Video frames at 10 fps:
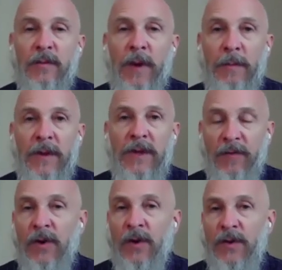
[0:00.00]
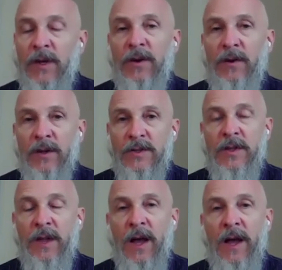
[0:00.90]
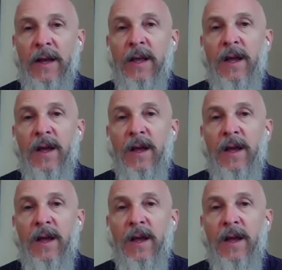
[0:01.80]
might be difficult to get across the line,